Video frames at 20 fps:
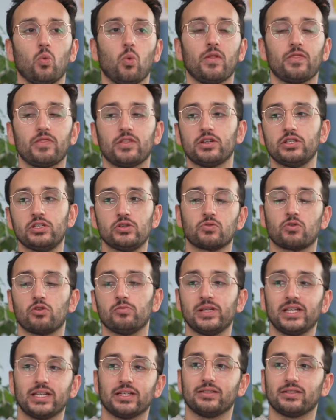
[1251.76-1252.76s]
won the Euro
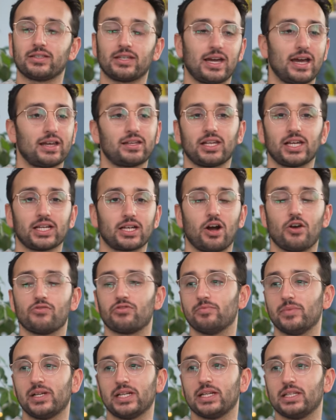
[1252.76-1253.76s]
Millions and had like
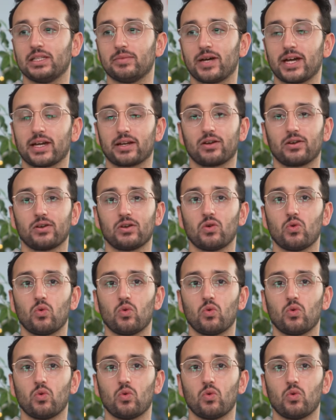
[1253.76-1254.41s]
100 million in the bank,